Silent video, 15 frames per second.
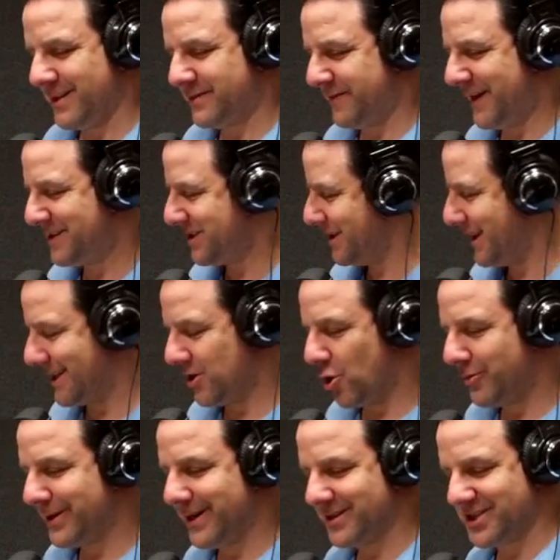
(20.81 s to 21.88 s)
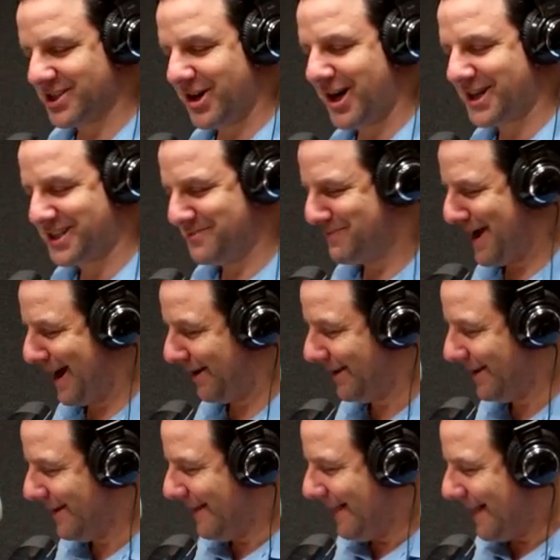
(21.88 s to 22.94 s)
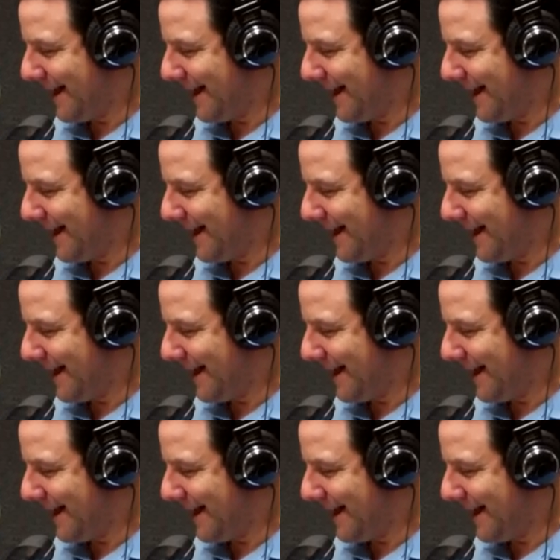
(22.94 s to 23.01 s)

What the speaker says: let's face it, that nobody else talks about.